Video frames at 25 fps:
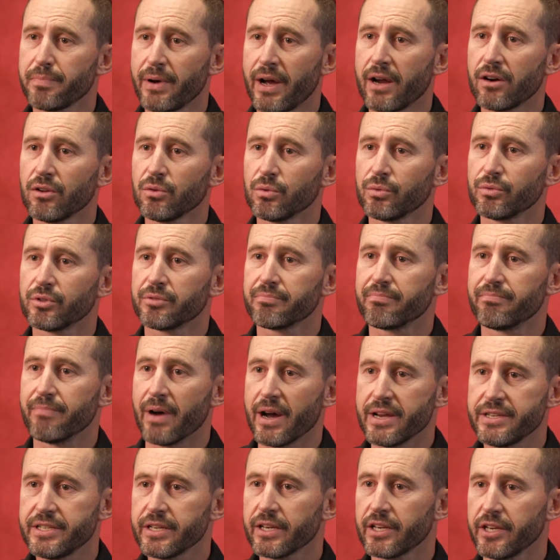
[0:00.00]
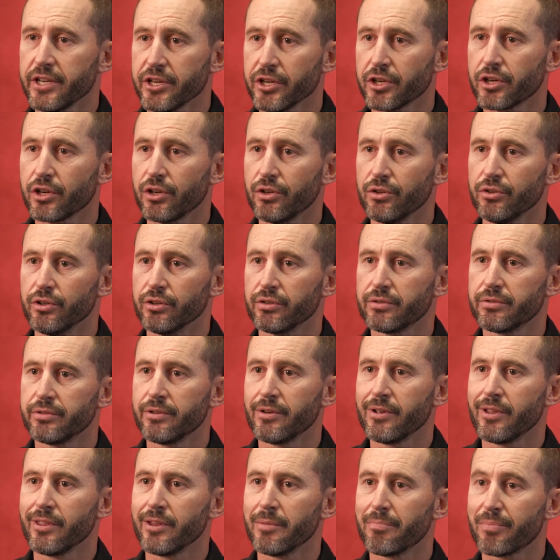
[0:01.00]
payroll would basically include
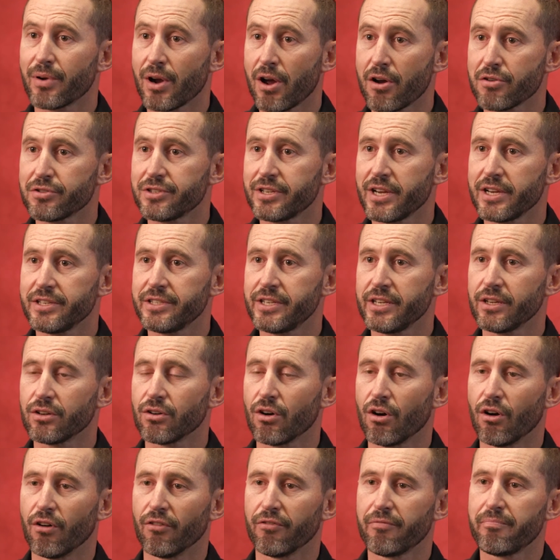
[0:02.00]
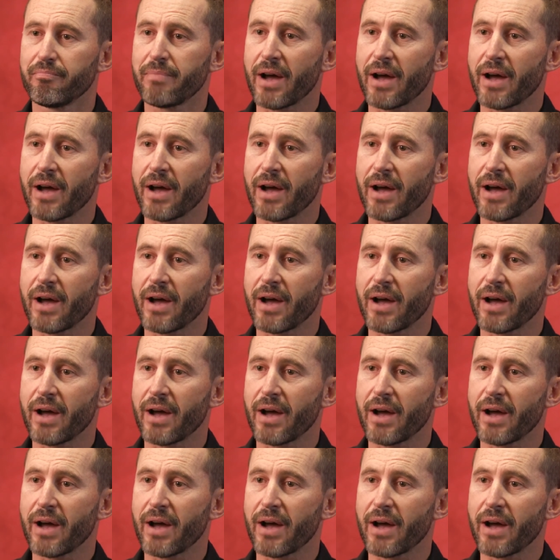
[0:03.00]
the processing of